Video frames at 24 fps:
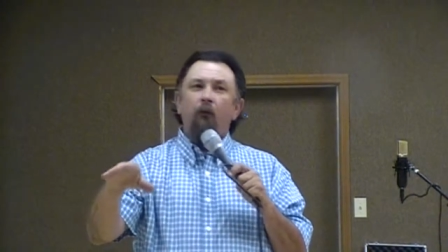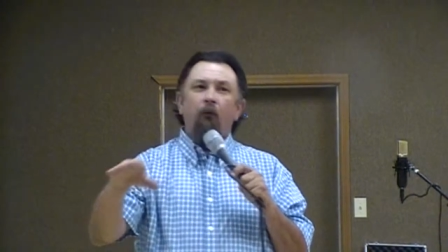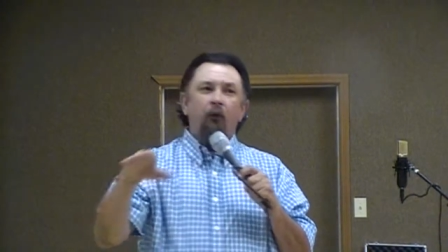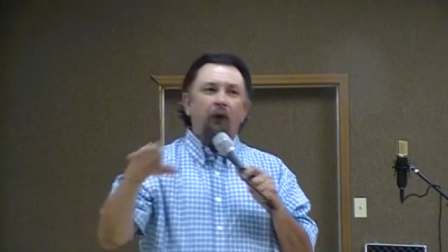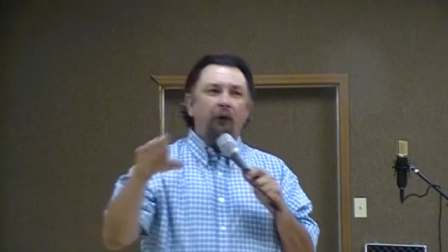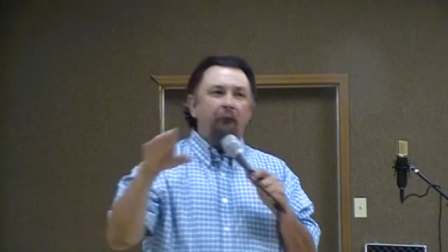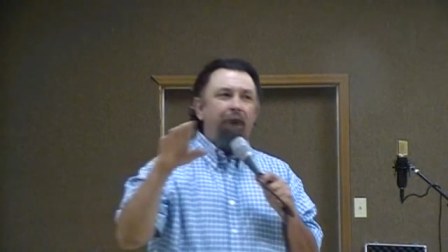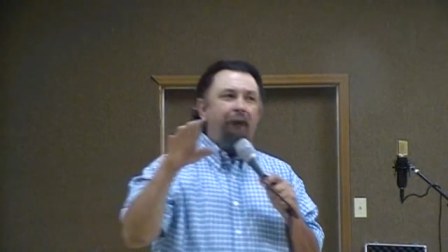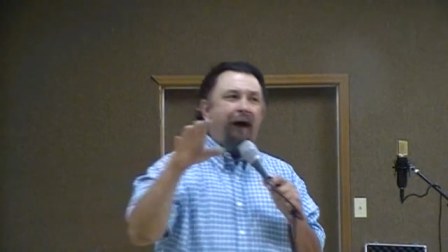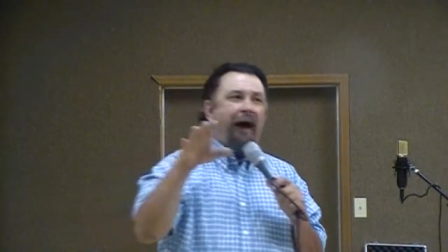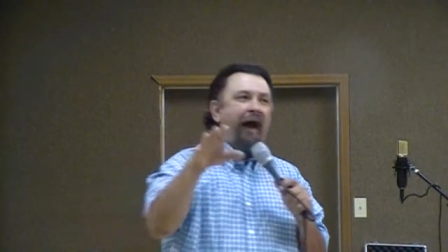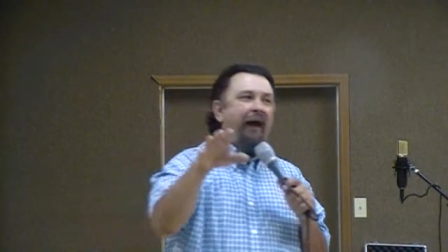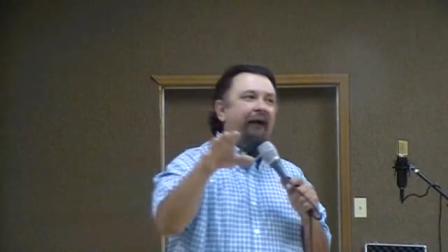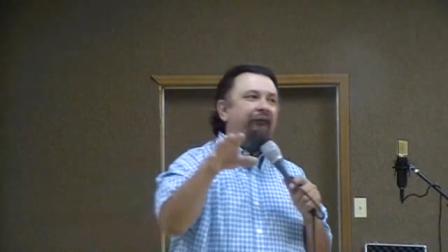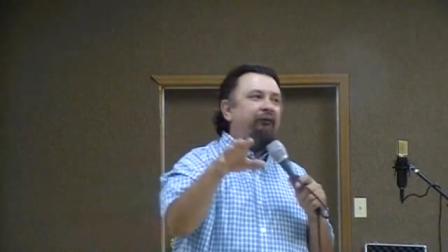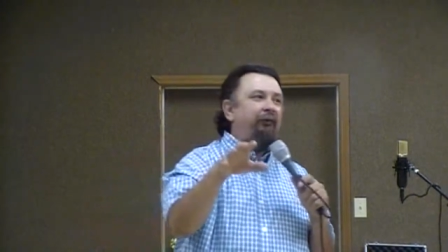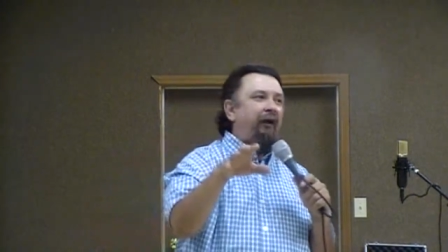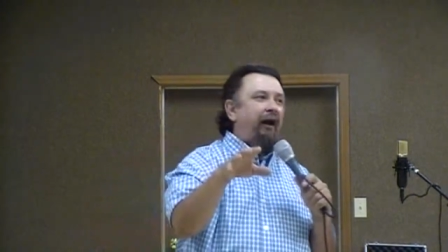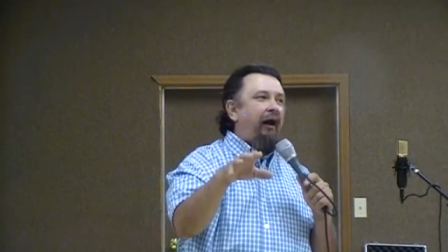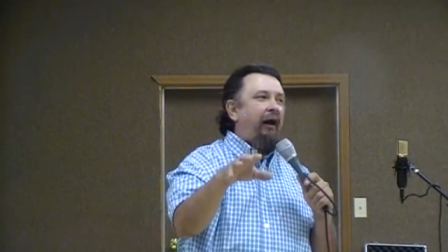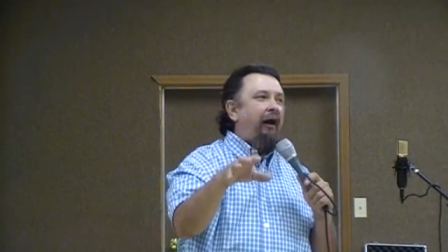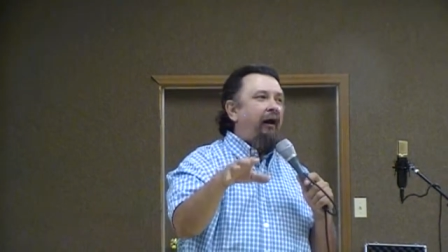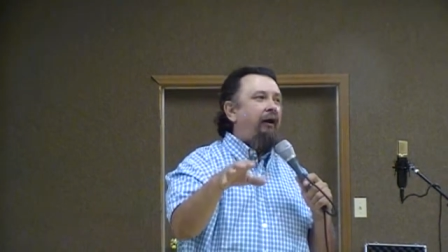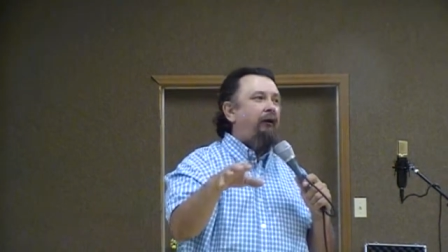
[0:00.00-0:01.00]
We're back
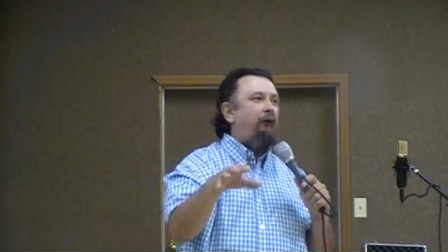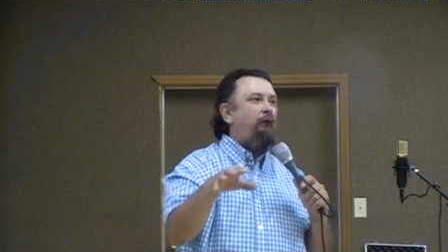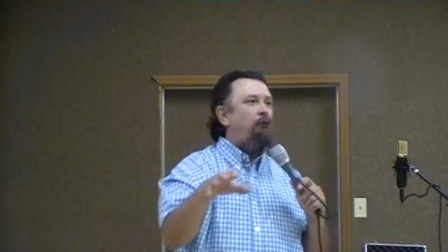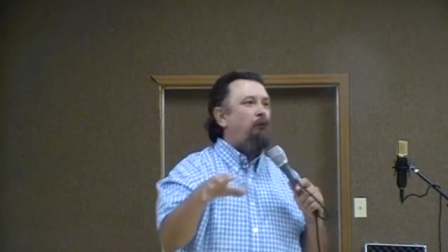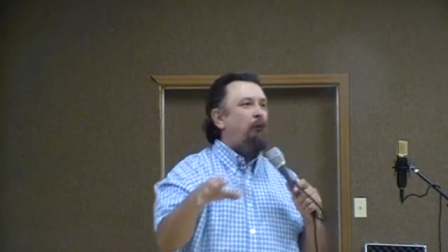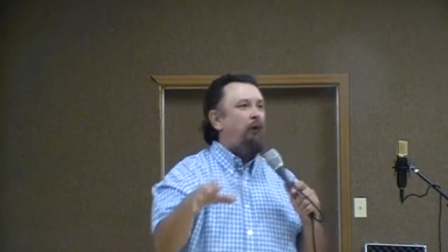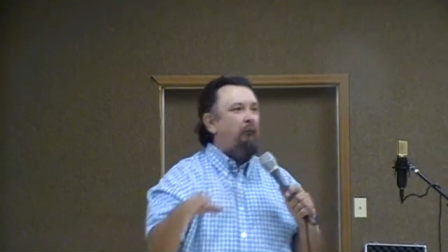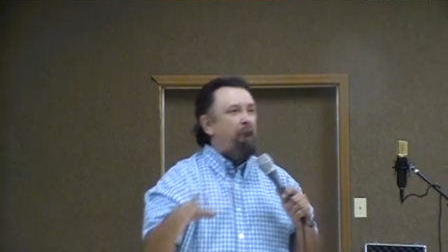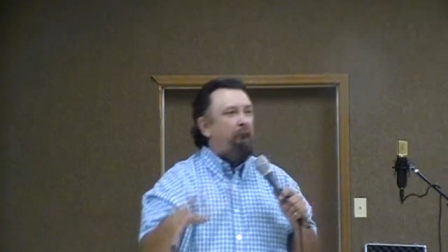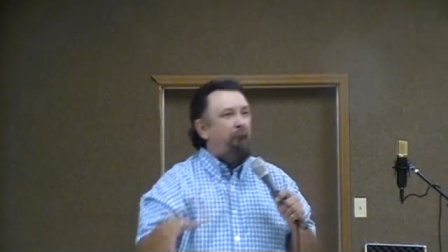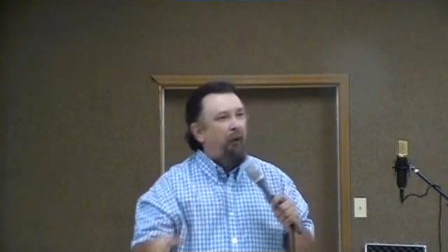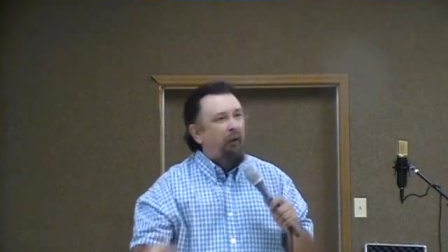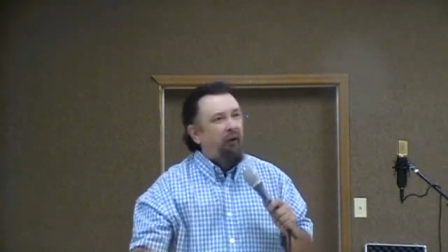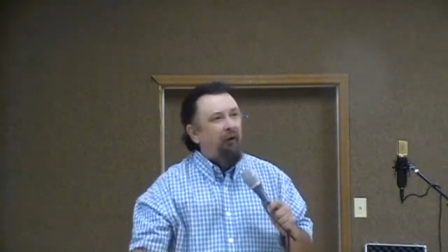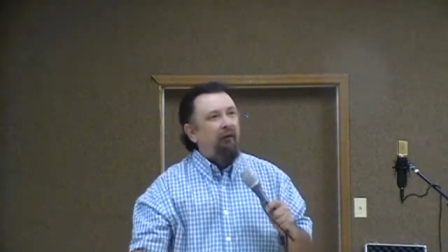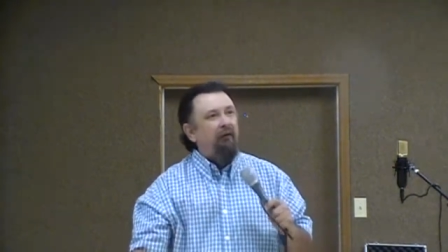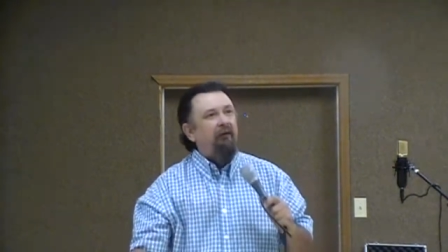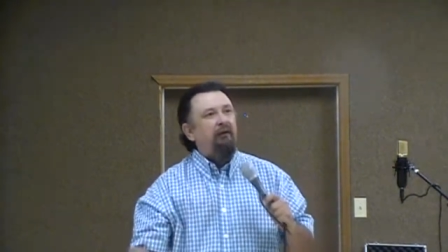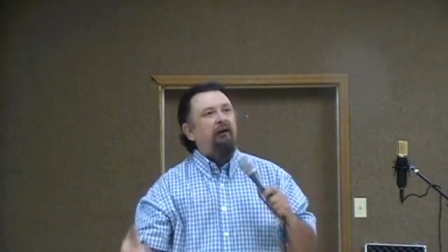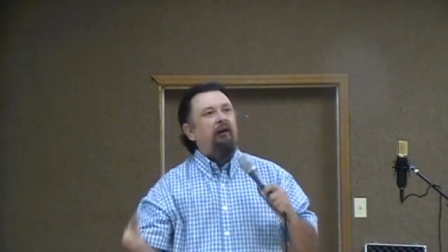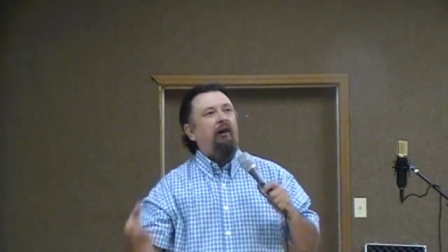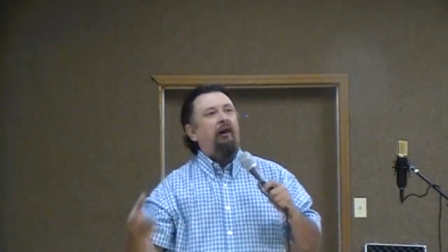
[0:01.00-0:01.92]
there. We're pulling